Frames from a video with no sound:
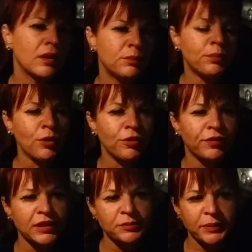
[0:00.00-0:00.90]
on both
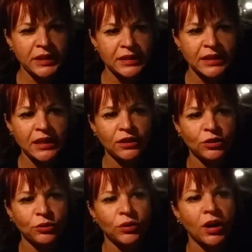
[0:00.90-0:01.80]
of us, because he
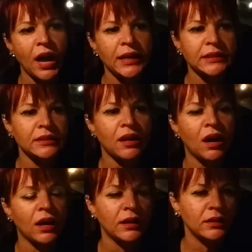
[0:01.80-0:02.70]
knew her, I did
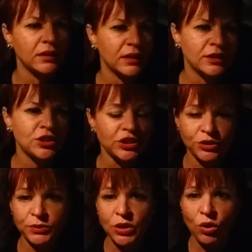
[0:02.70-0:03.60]
not, and
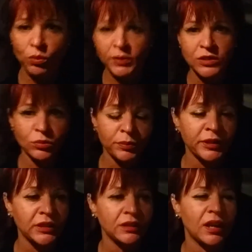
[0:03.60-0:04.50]
she was a homeless
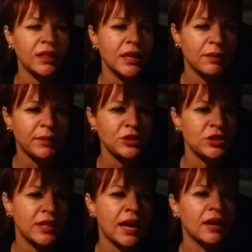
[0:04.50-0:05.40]
woman. I think I
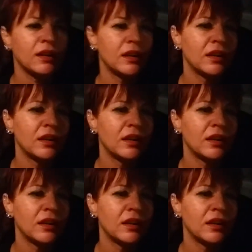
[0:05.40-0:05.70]
mentioned that.